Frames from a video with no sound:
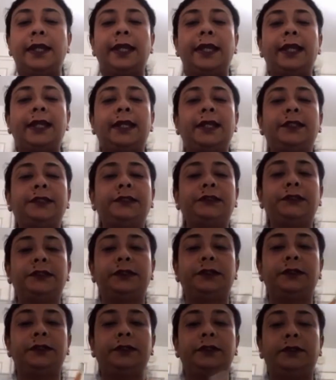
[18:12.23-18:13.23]
And
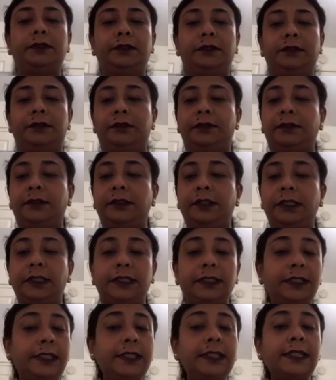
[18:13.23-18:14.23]

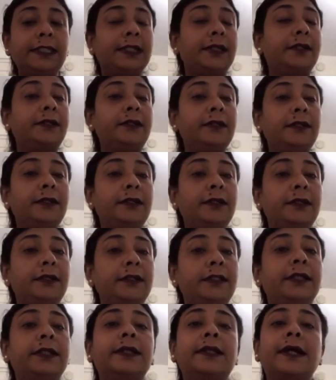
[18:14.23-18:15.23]
here
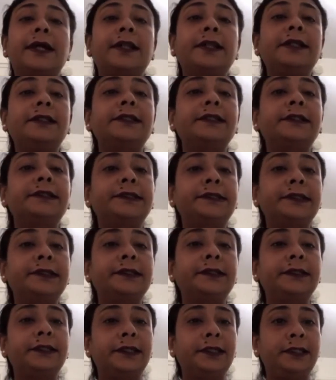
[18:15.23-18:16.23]
the correct
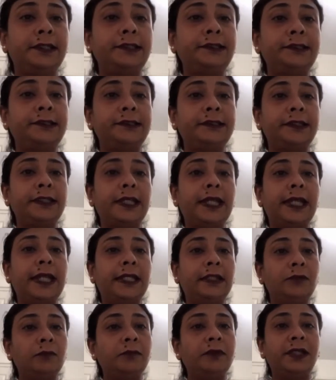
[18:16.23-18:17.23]
answer is
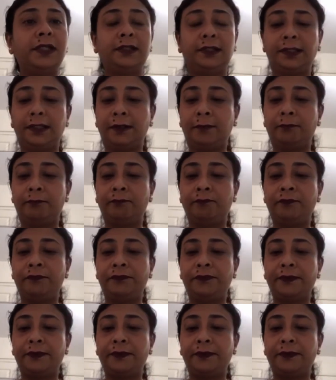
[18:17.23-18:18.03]
aluminium.